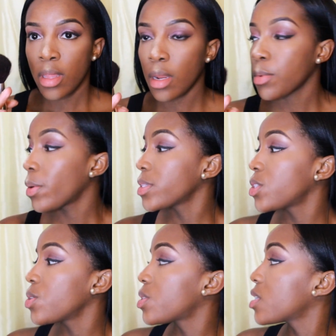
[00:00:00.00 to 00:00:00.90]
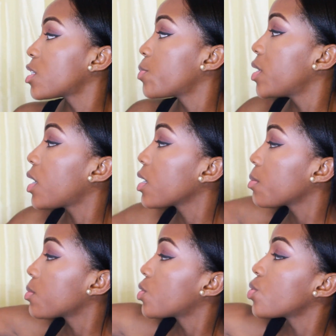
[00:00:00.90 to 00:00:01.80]
Then I'm going to use this
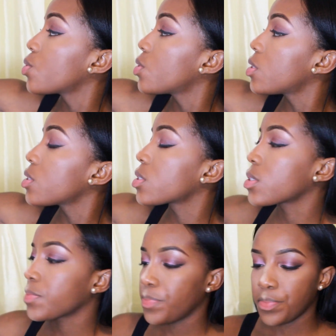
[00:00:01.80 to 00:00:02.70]
Bdellium Tools